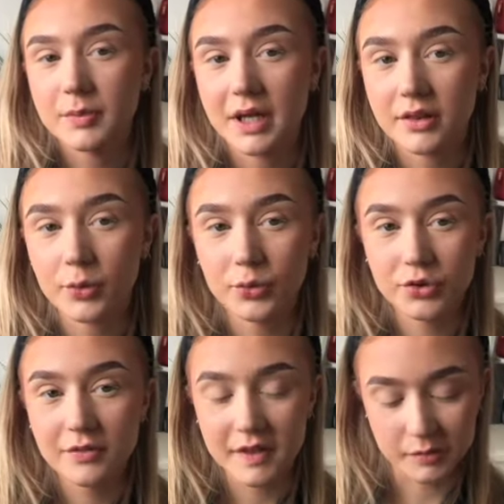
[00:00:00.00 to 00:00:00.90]
me, the order
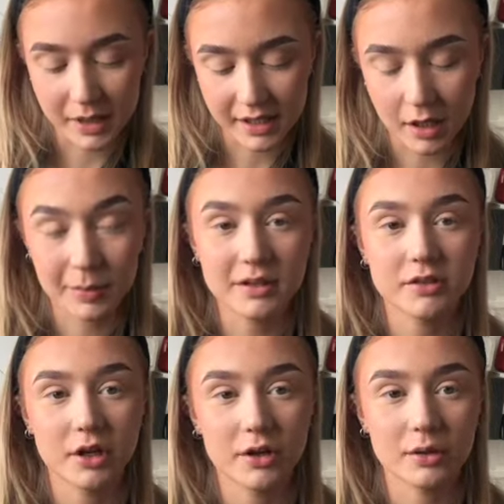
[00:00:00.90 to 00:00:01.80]
of this makeup is
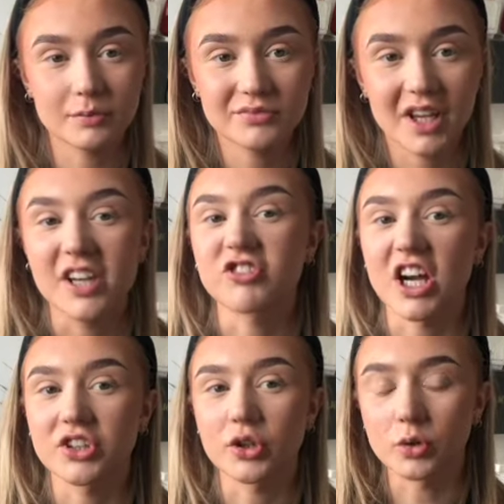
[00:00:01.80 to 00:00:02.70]
so
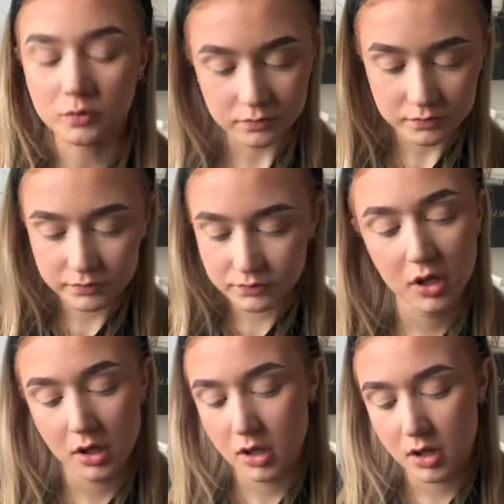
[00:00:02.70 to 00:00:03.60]
irrational.
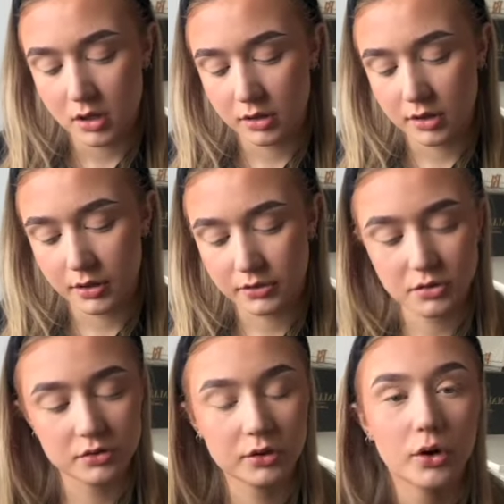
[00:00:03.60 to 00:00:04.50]
Nose
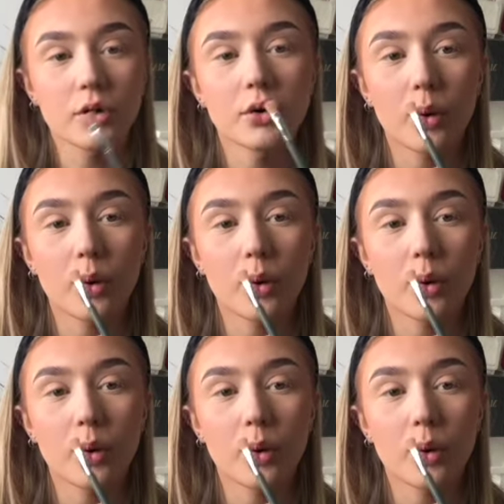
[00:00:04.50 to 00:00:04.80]
contour.